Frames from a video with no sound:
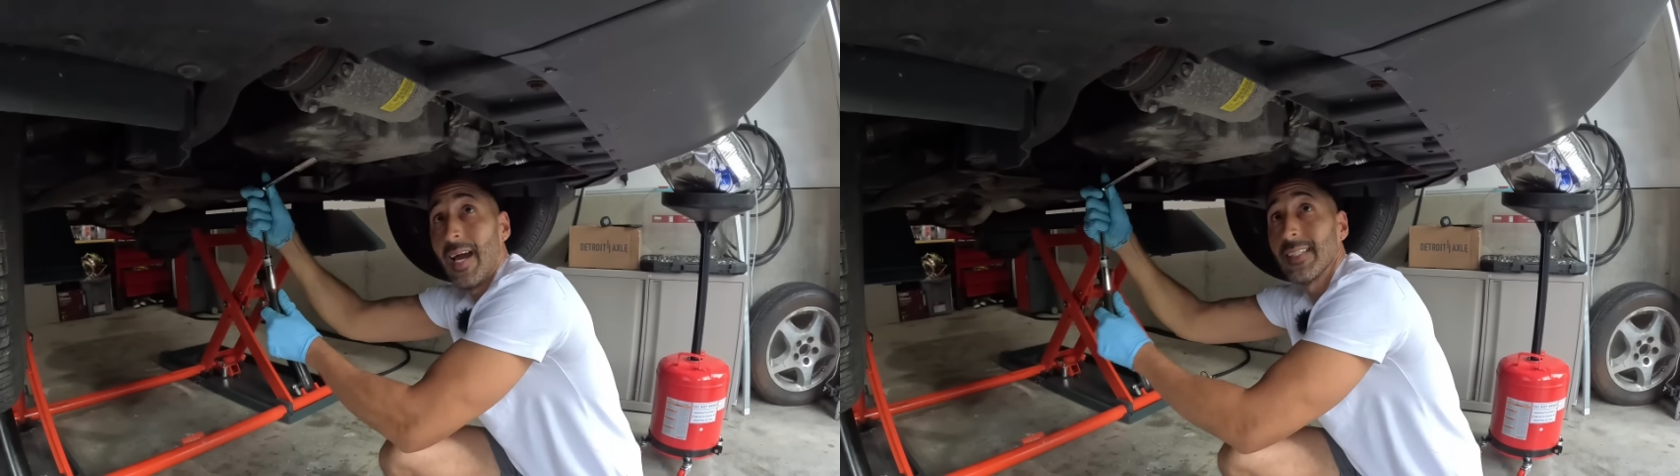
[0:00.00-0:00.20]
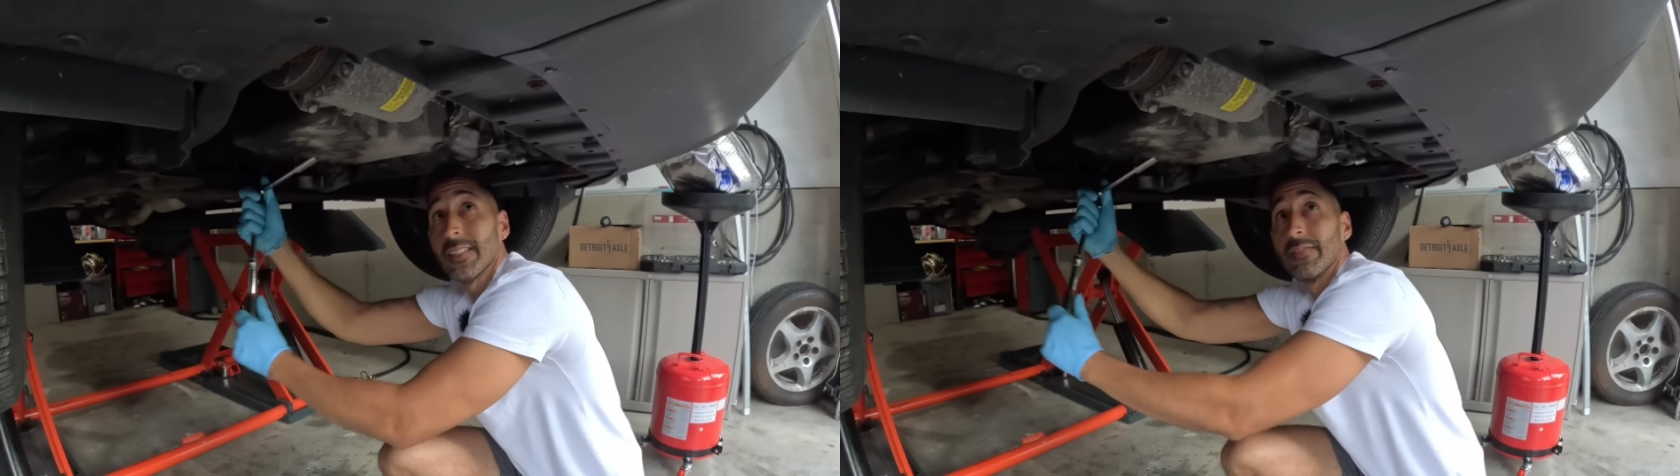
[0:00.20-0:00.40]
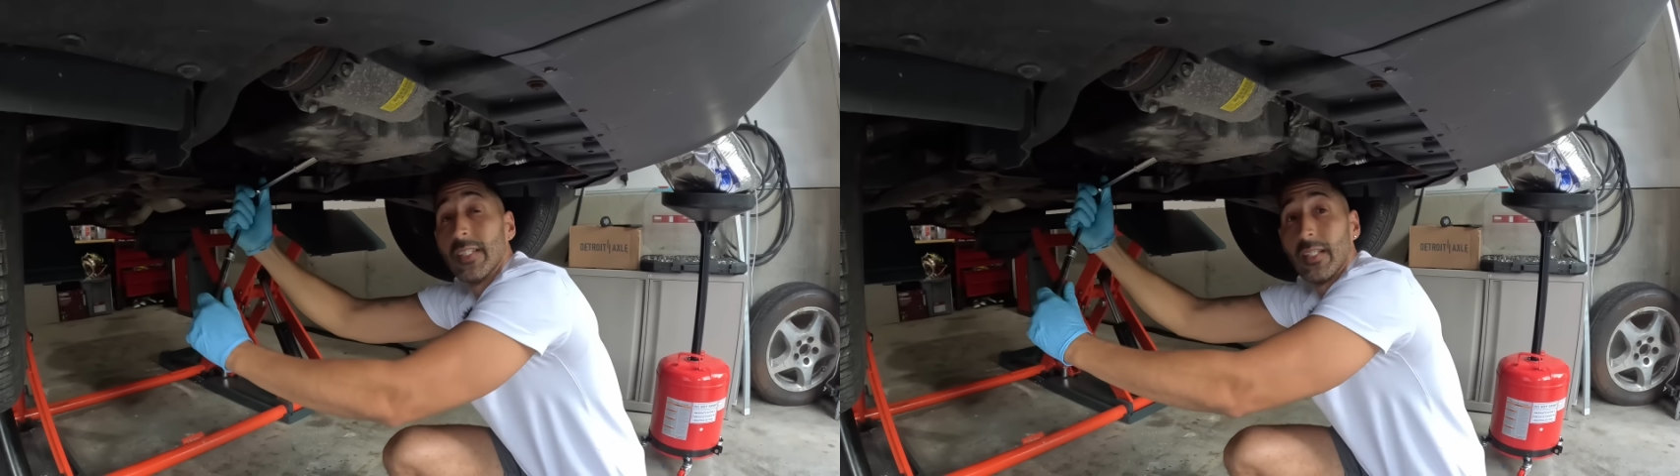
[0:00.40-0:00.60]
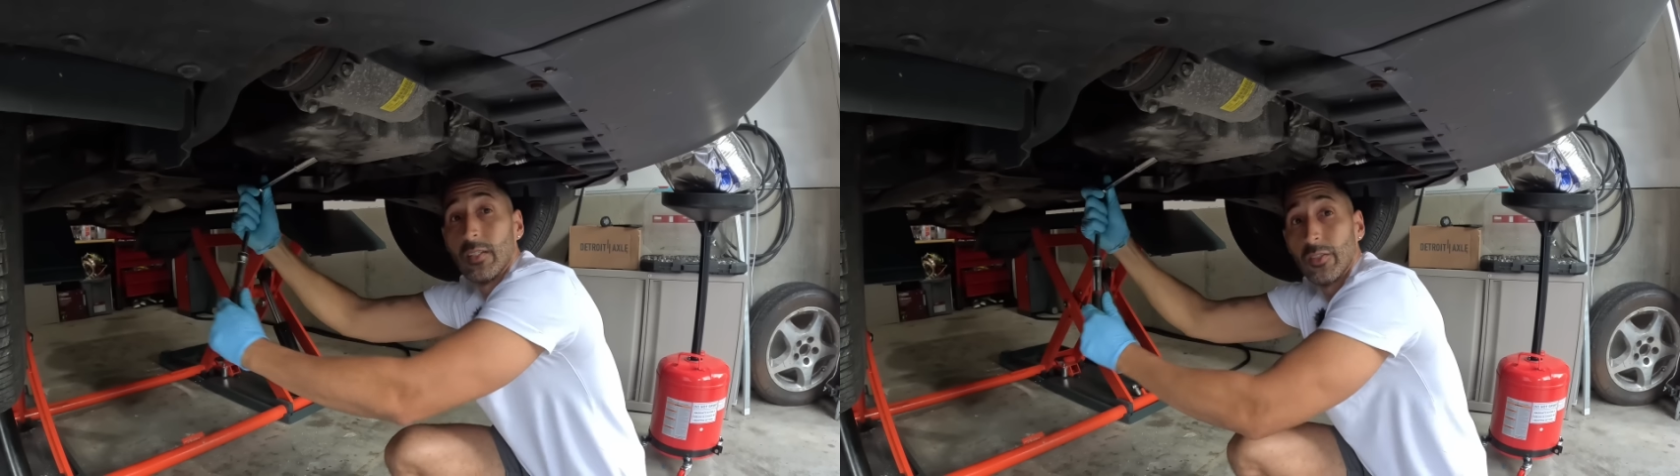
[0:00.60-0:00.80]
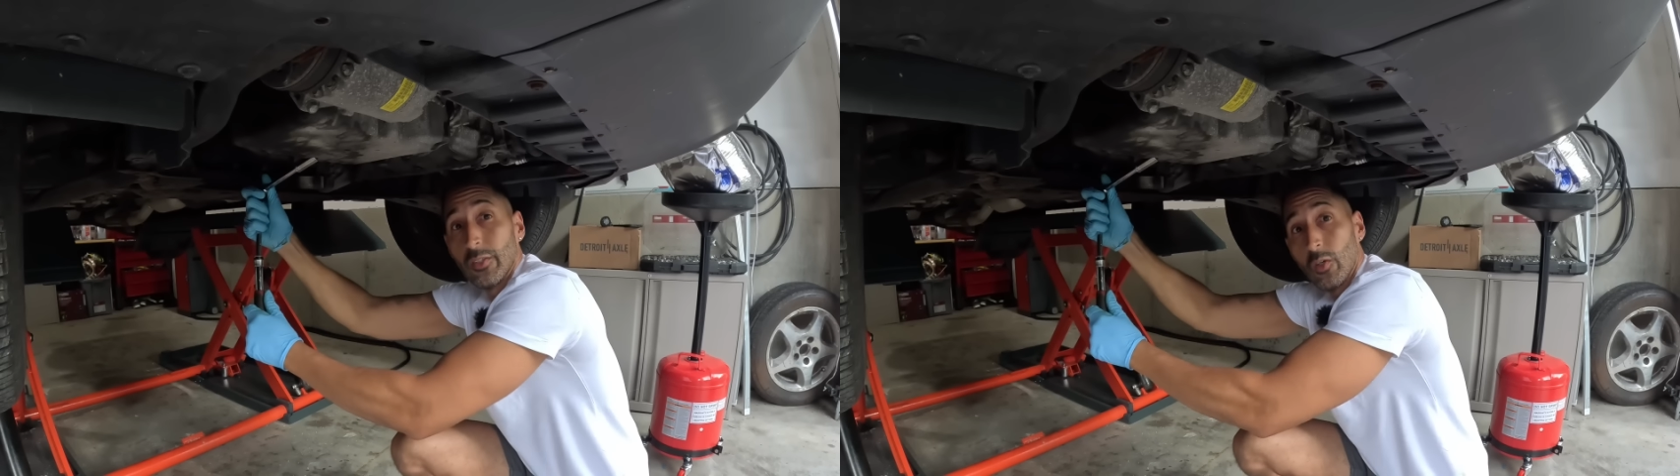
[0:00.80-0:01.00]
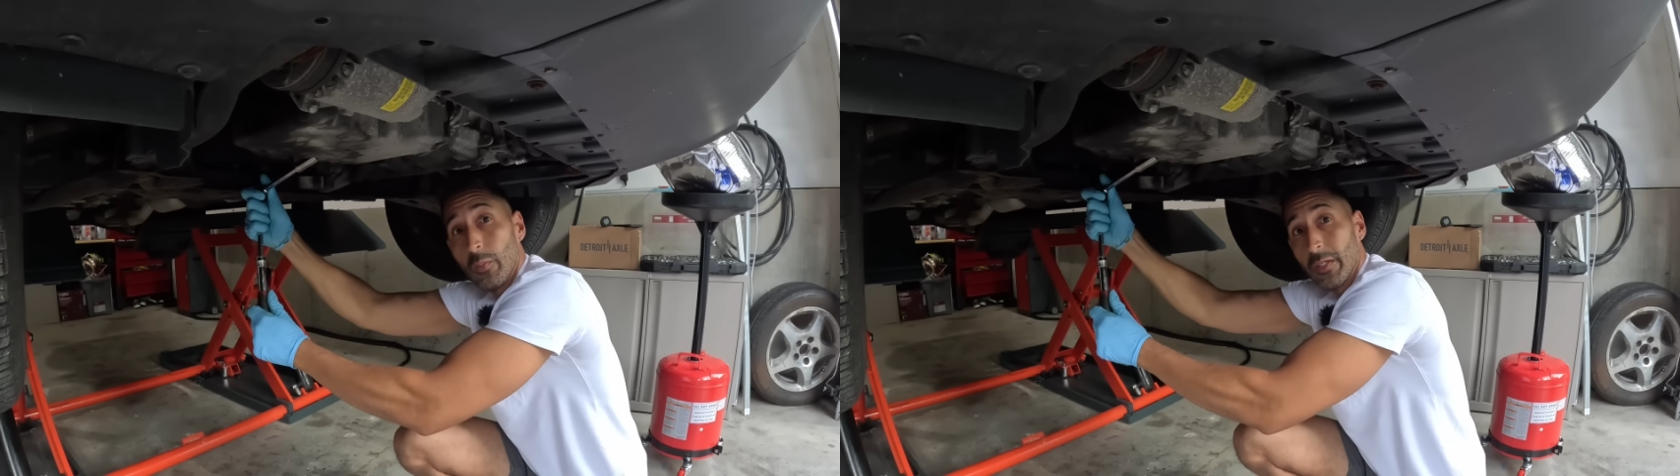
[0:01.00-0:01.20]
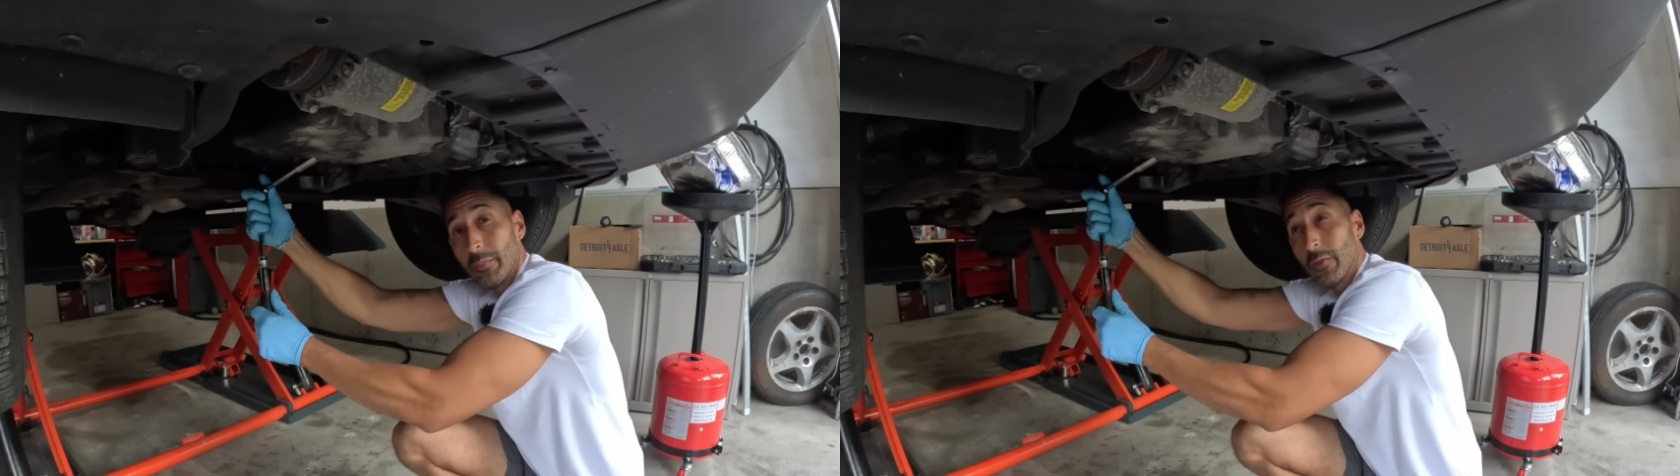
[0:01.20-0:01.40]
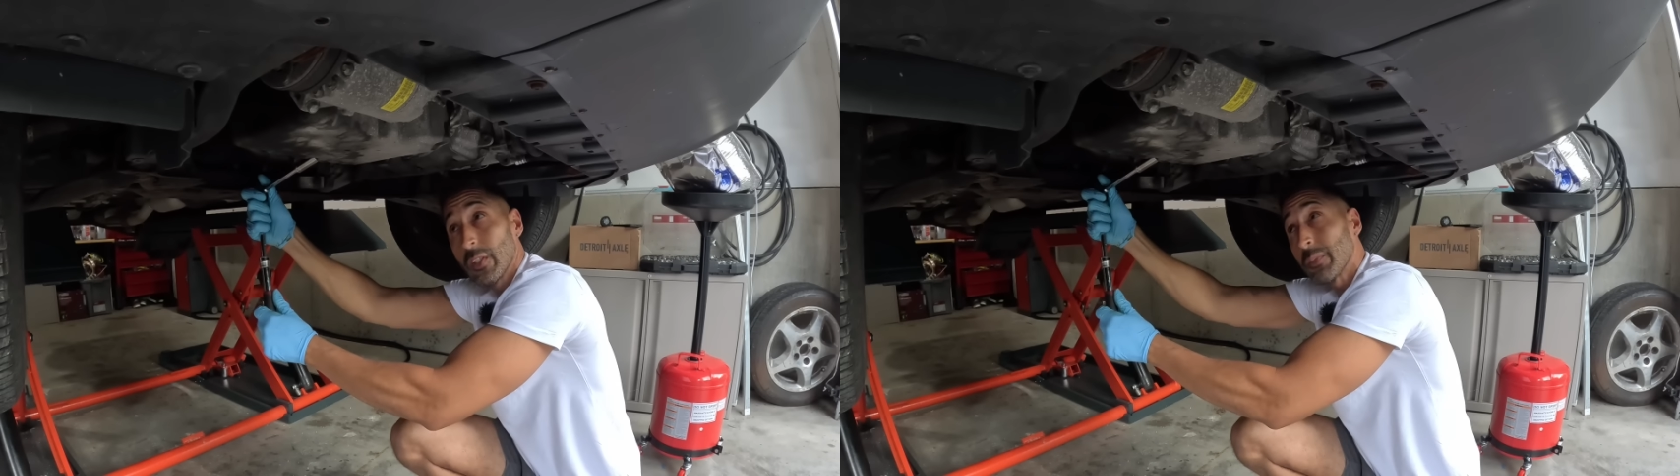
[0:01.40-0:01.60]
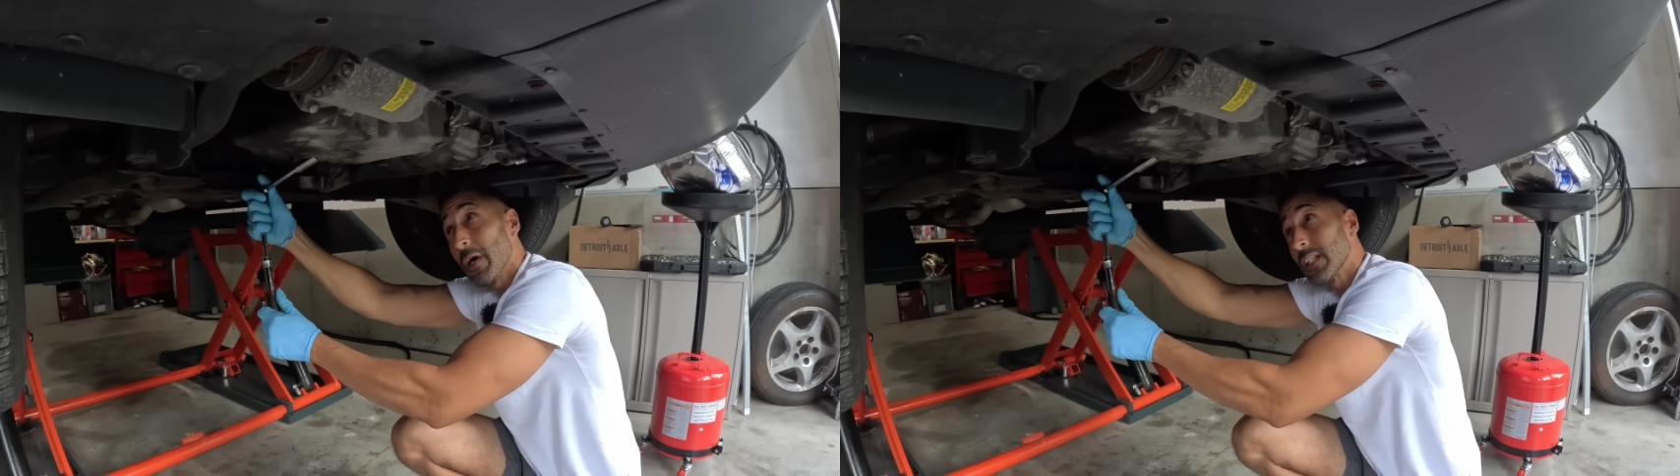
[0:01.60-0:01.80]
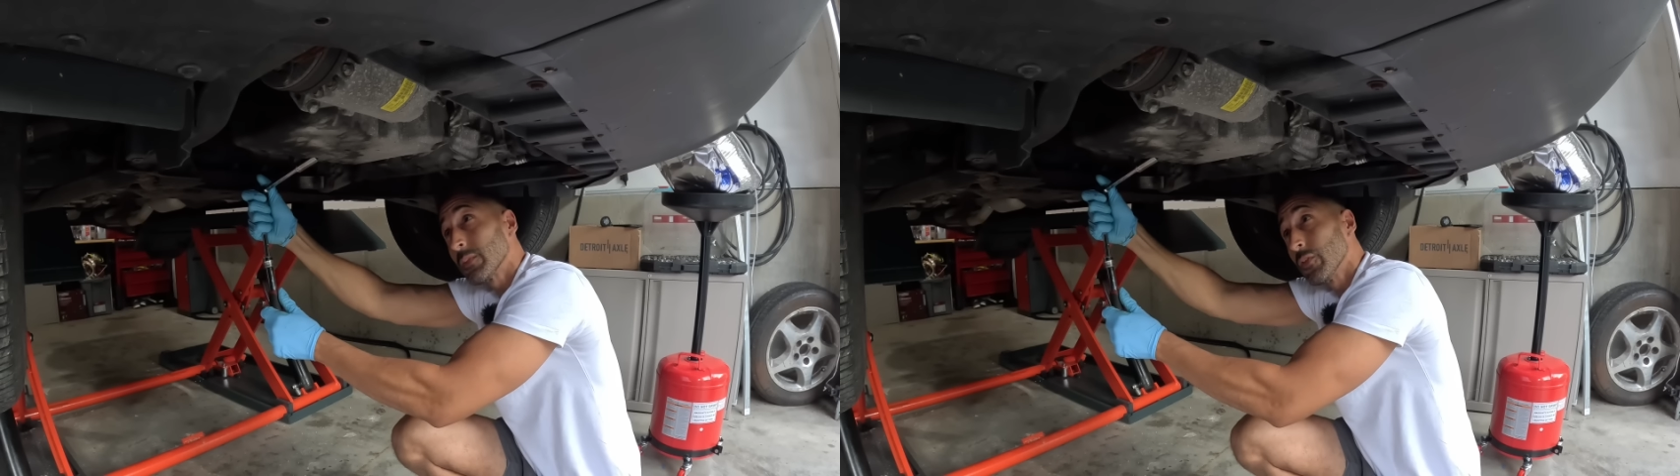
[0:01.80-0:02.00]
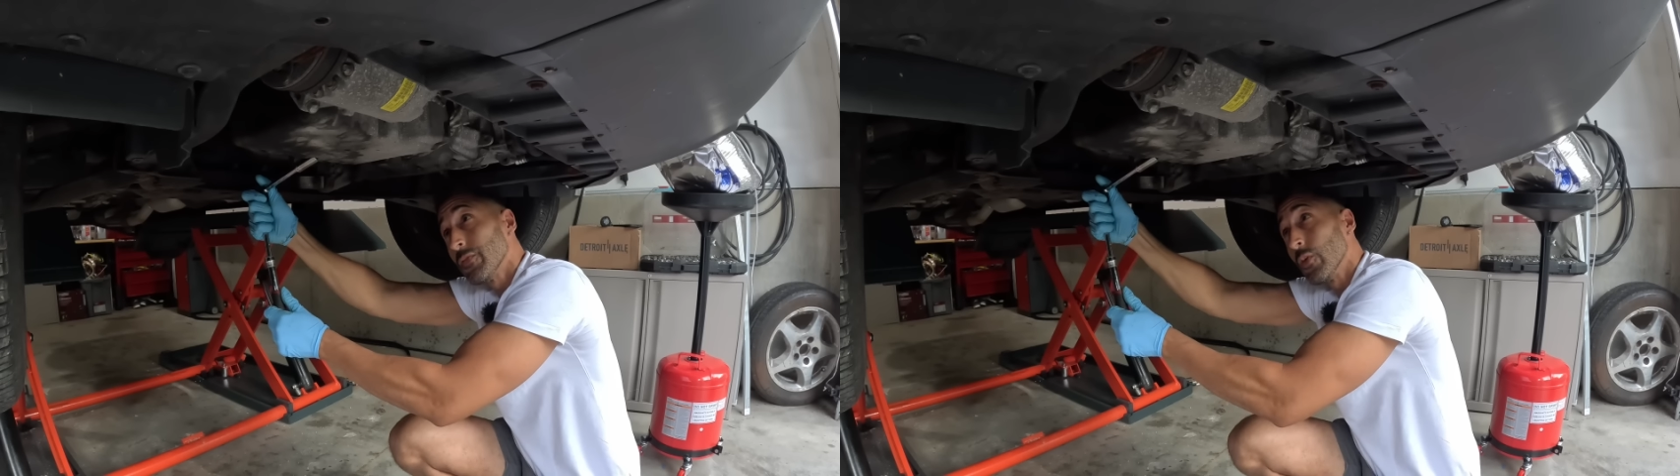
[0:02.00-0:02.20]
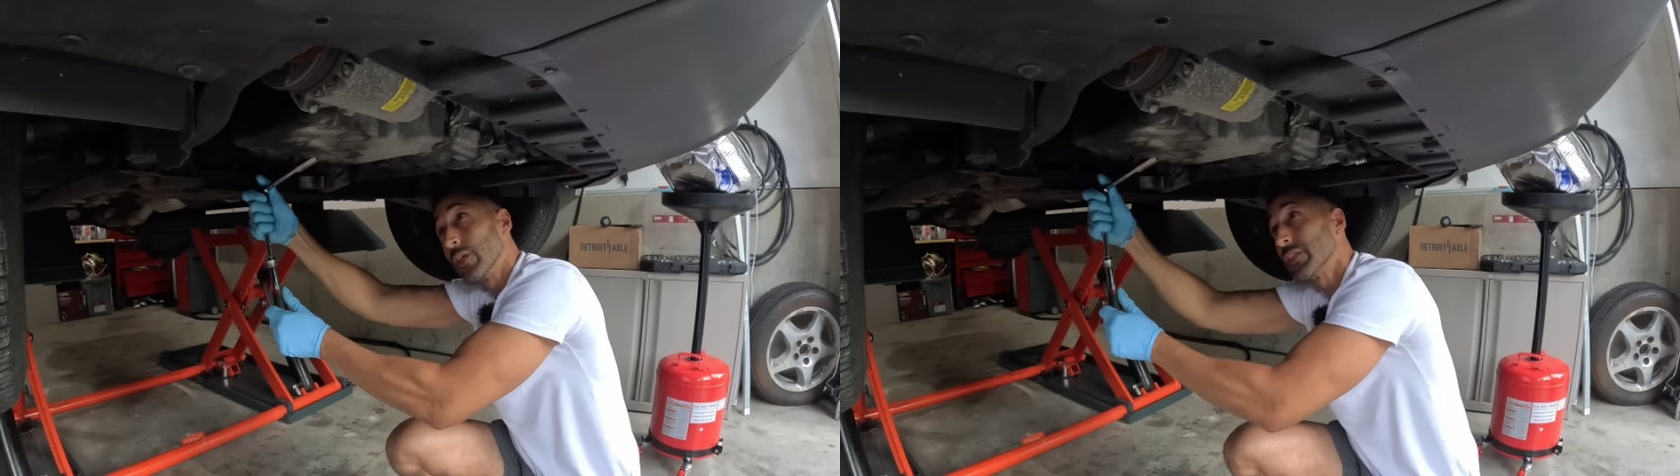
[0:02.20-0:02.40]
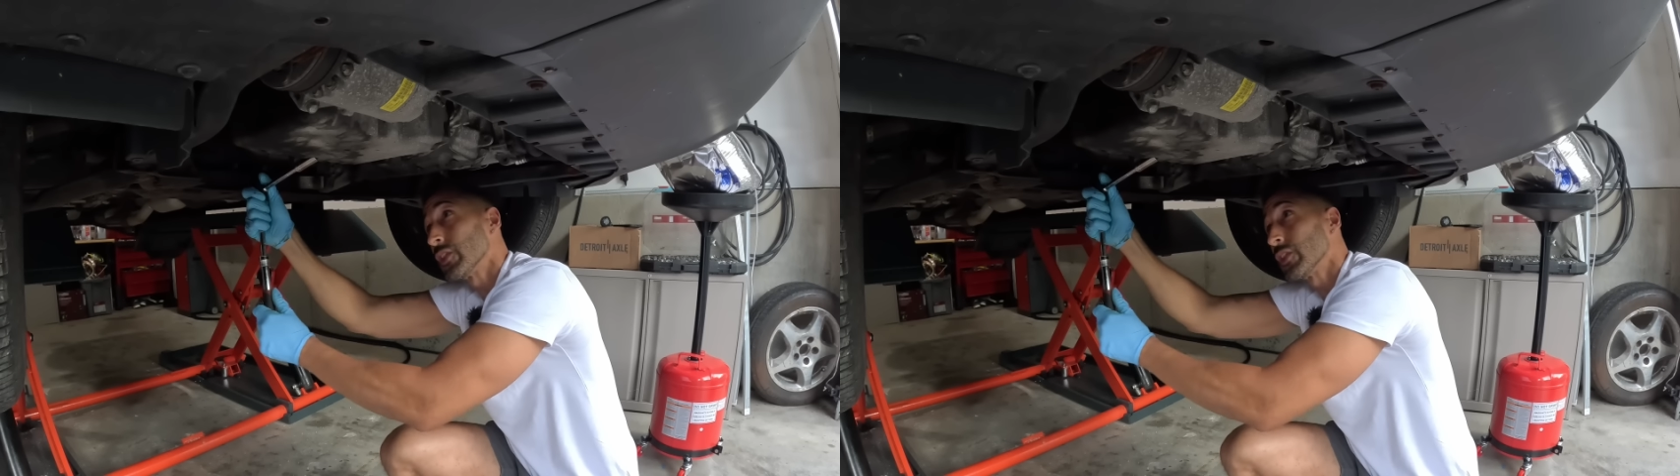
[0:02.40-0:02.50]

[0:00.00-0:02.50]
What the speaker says: as a dealer, you know I'm gonna be responsible for it.